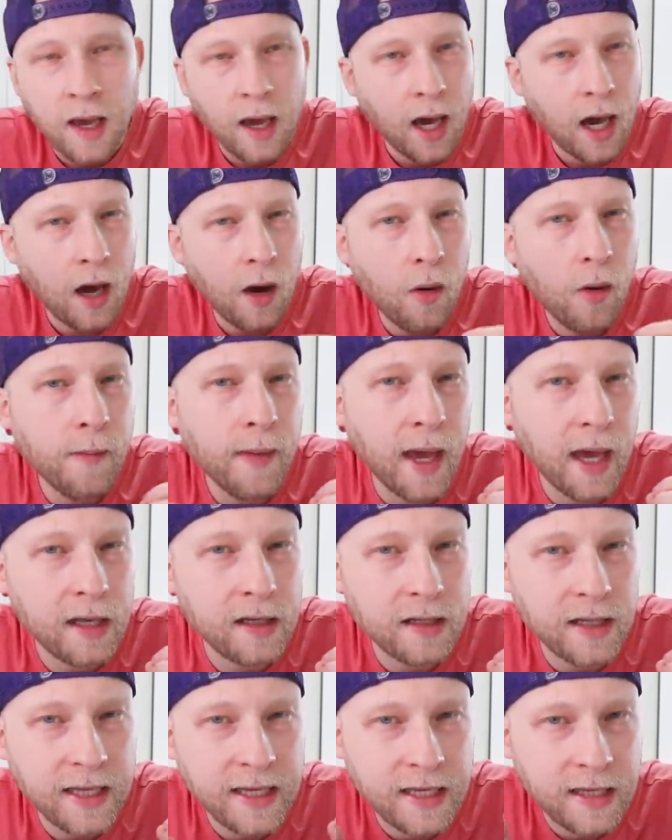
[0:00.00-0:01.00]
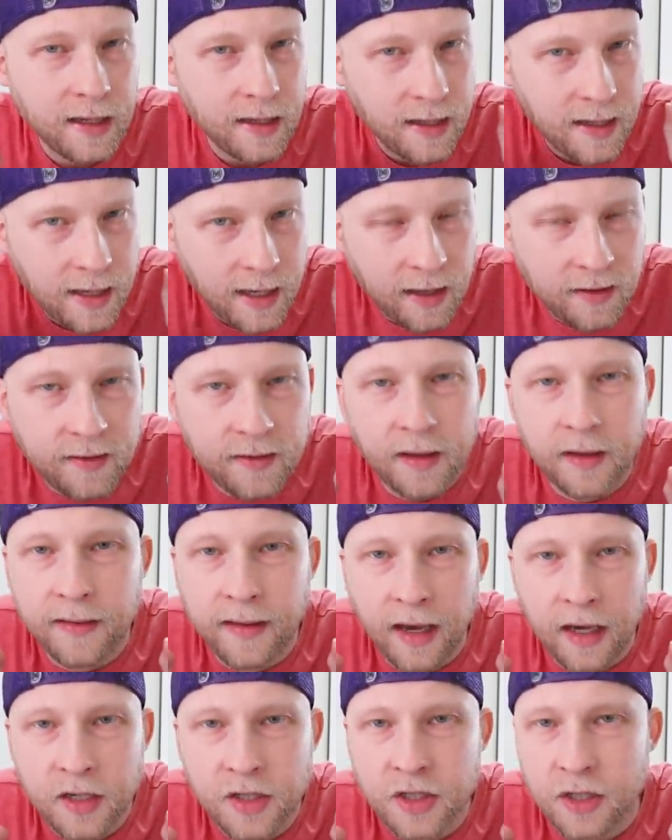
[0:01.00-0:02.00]
how I'm handling hit
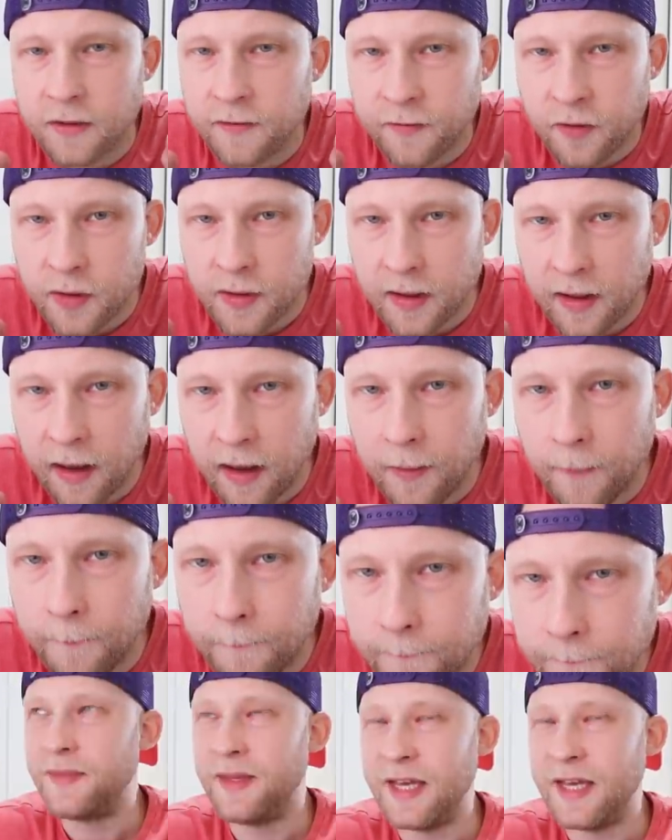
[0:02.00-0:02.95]
detection for the game.